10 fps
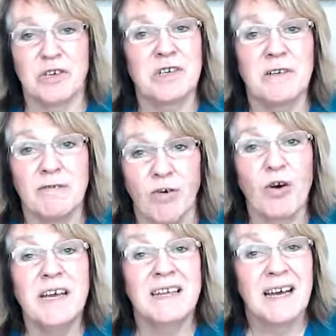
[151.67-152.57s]
You can
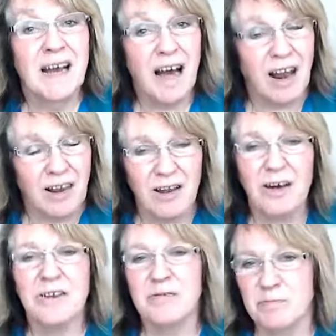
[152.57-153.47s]
avoid a
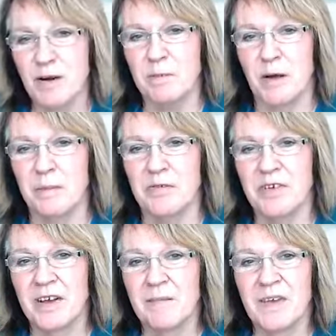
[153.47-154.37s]
lot of
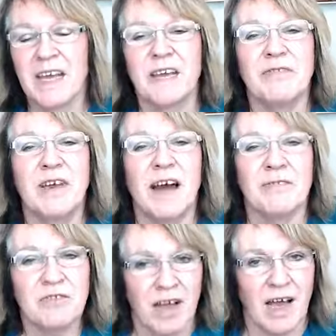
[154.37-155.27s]
problems if you
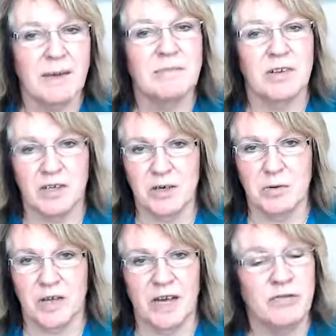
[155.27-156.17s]
have time to deal with
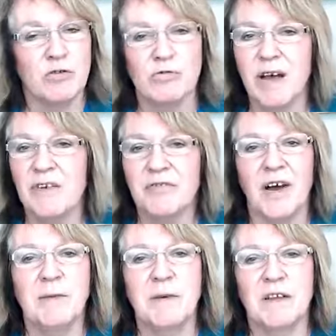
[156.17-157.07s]
it. If you arrive
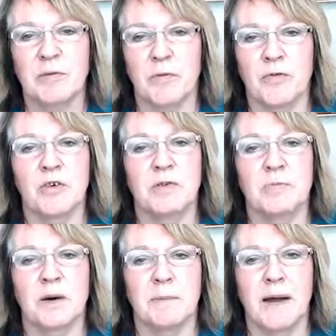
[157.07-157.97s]
5 minutes before
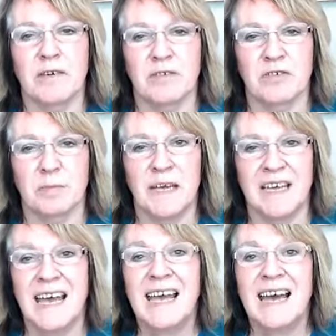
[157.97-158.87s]
you're about to speak
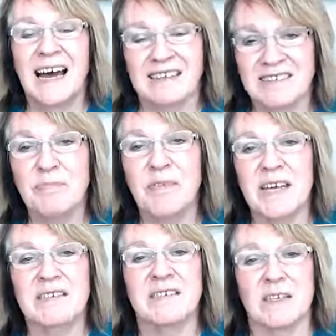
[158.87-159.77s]
and
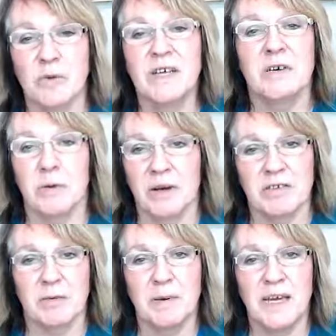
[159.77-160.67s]
something isn't the way you
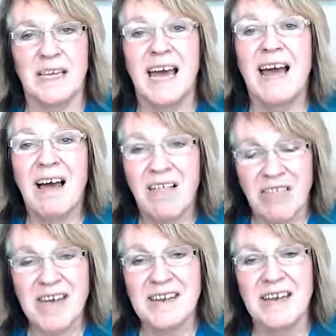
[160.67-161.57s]
want it to be,
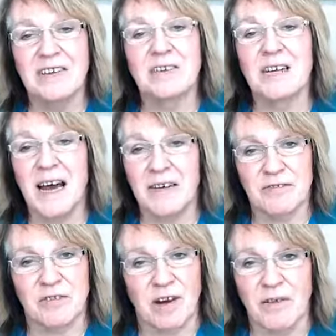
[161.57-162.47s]
then you're going to
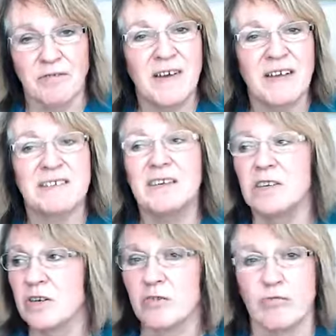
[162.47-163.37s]
have to try and fix
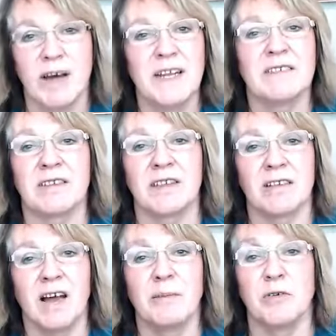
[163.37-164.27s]
it. You're going to run into the
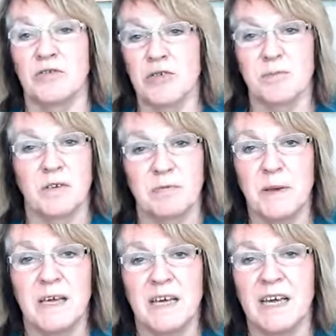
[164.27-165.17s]
time you should be
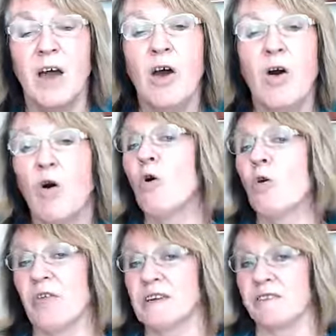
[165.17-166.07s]
speaking, or
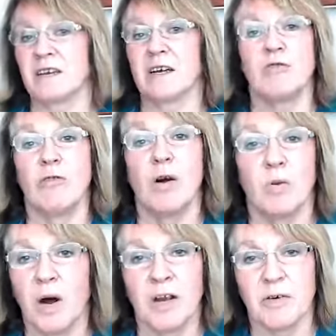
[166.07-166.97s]
things are going to go wrong
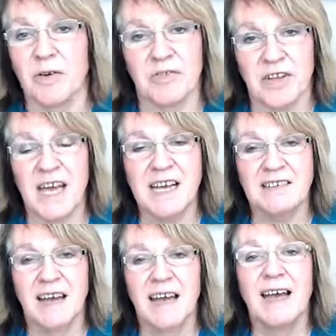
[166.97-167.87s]
while you're on
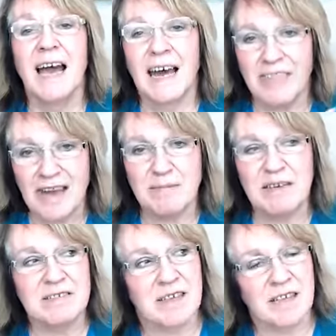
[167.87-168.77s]
stage. And that
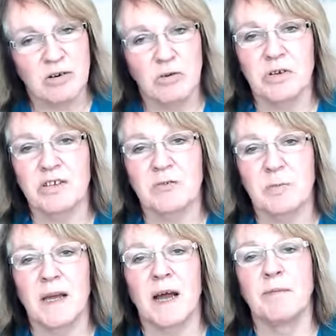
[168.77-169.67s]
means that the audience
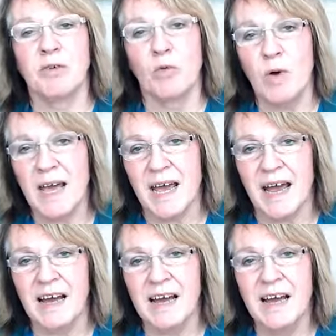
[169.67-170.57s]
becomes
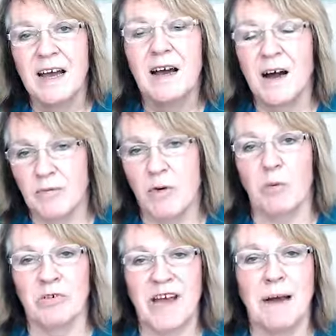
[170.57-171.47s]
aware of
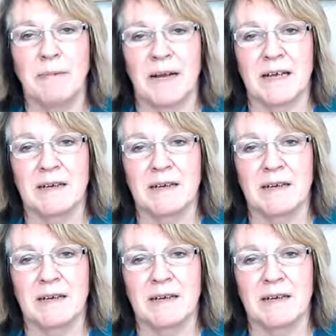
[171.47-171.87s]
what was happening.